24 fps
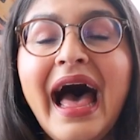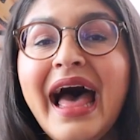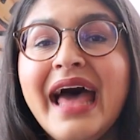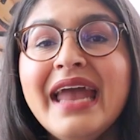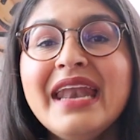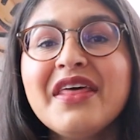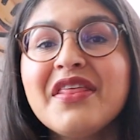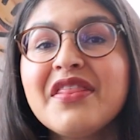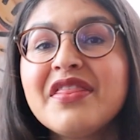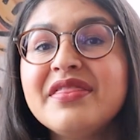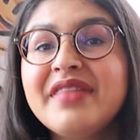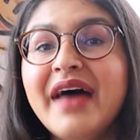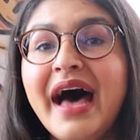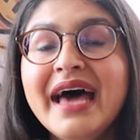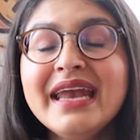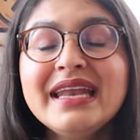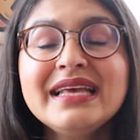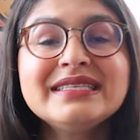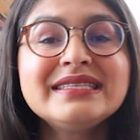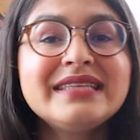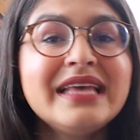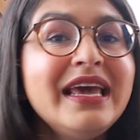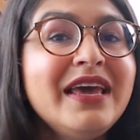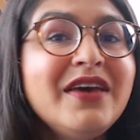And that
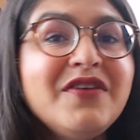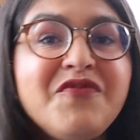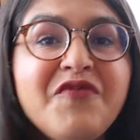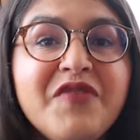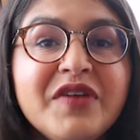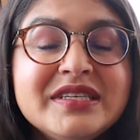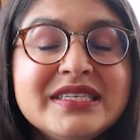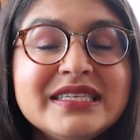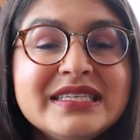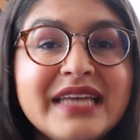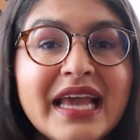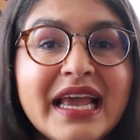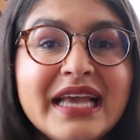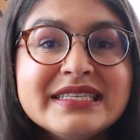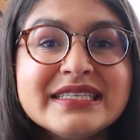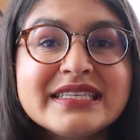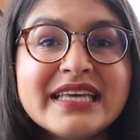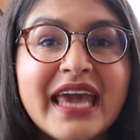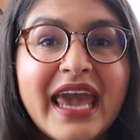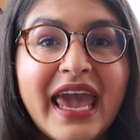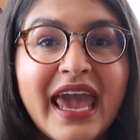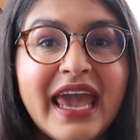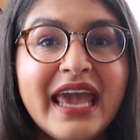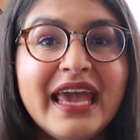is it for today's
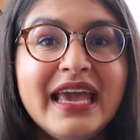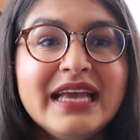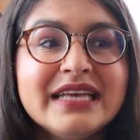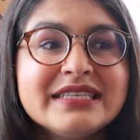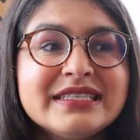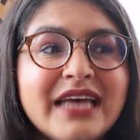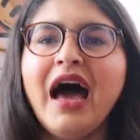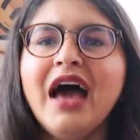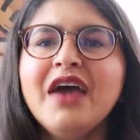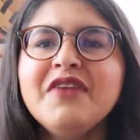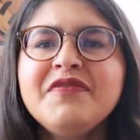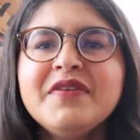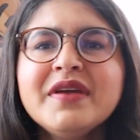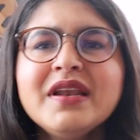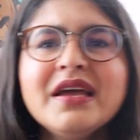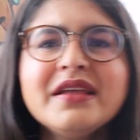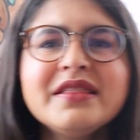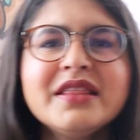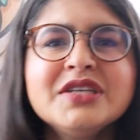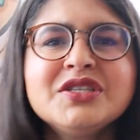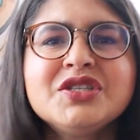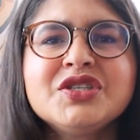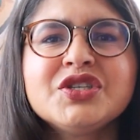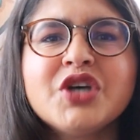case. I feel
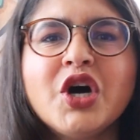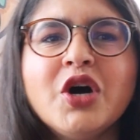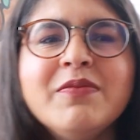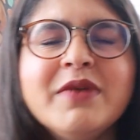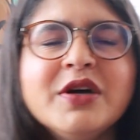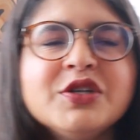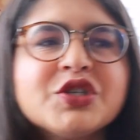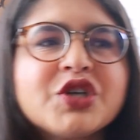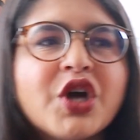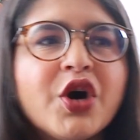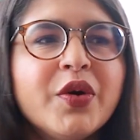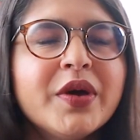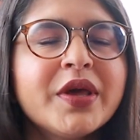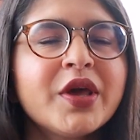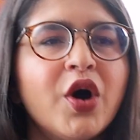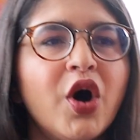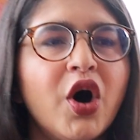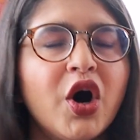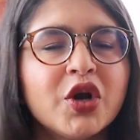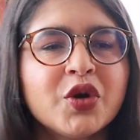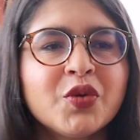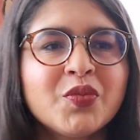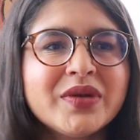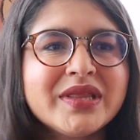like there's so much going
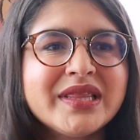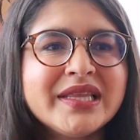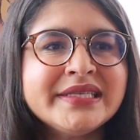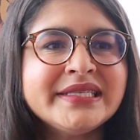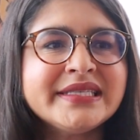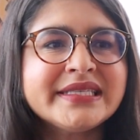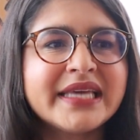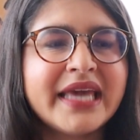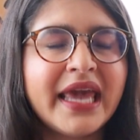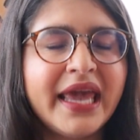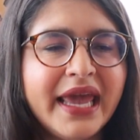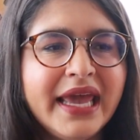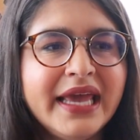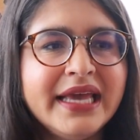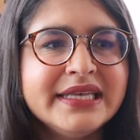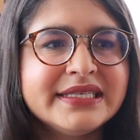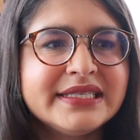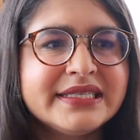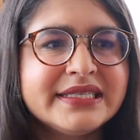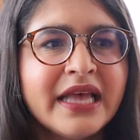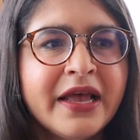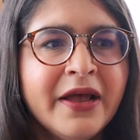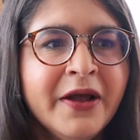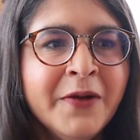on with this
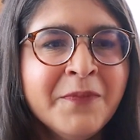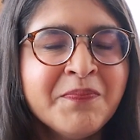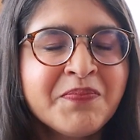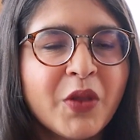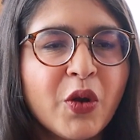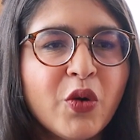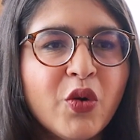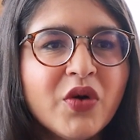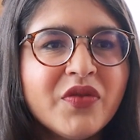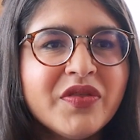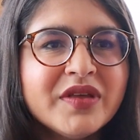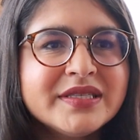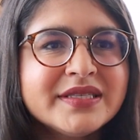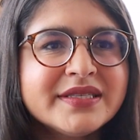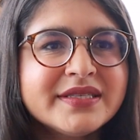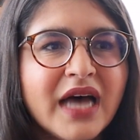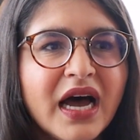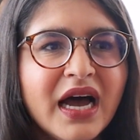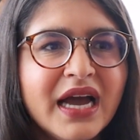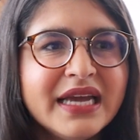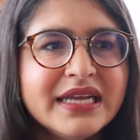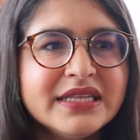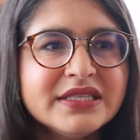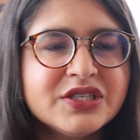case. All the
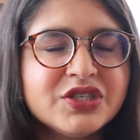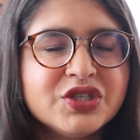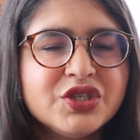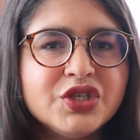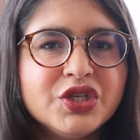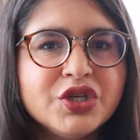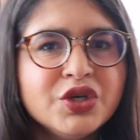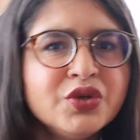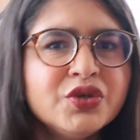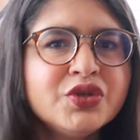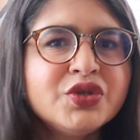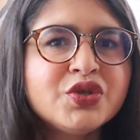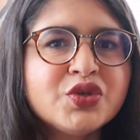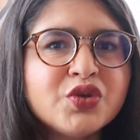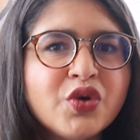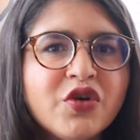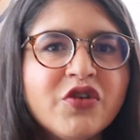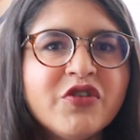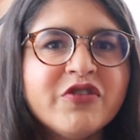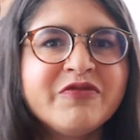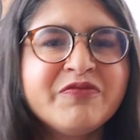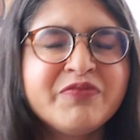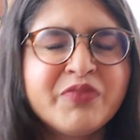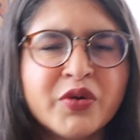signs do
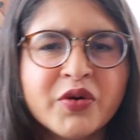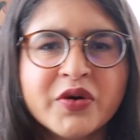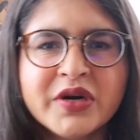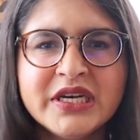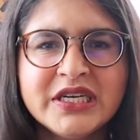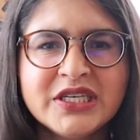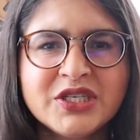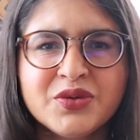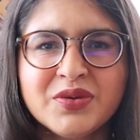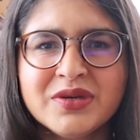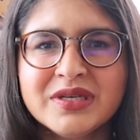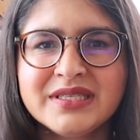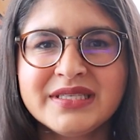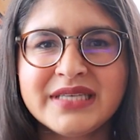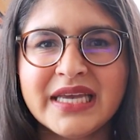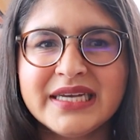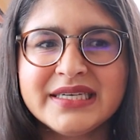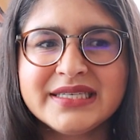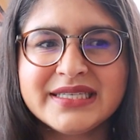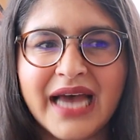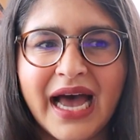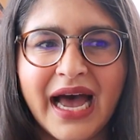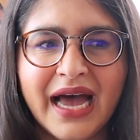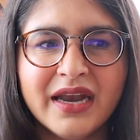sort of point to a
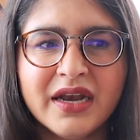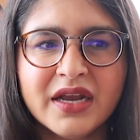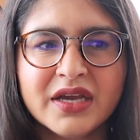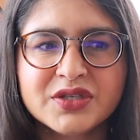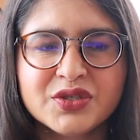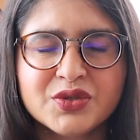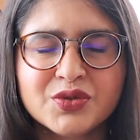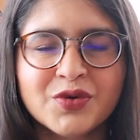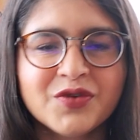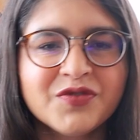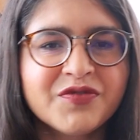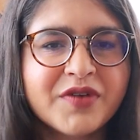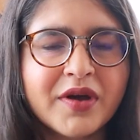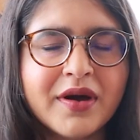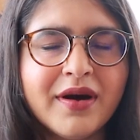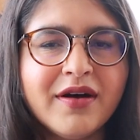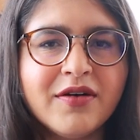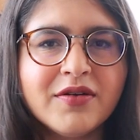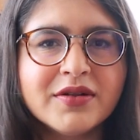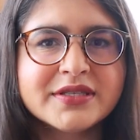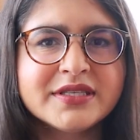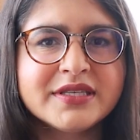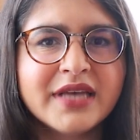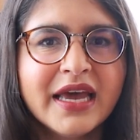satanic sort of
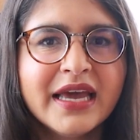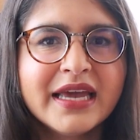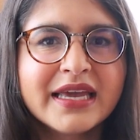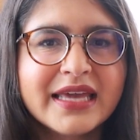cult